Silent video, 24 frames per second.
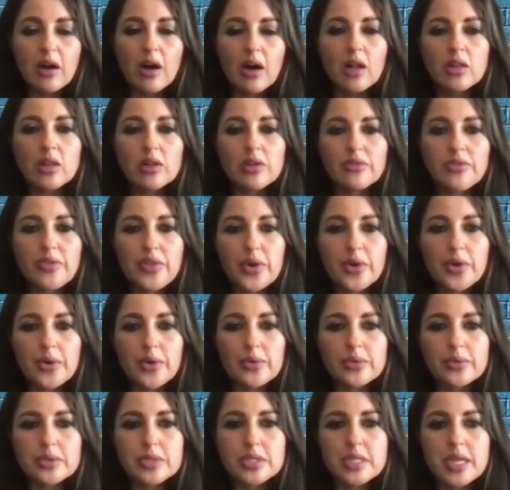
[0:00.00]
all of
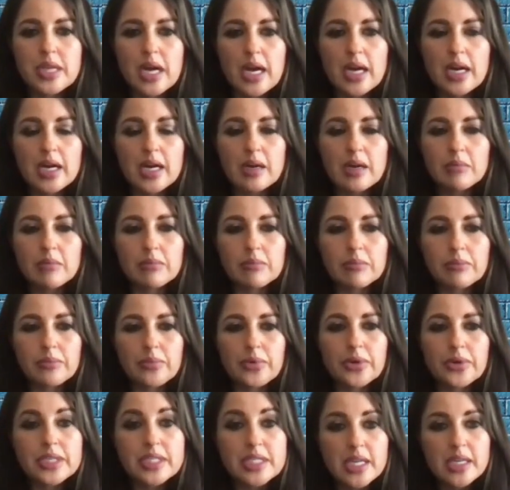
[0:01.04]
those um,
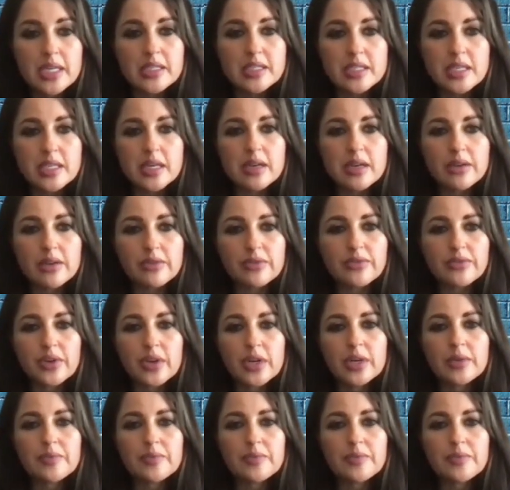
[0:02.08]
predictive mm-hmm.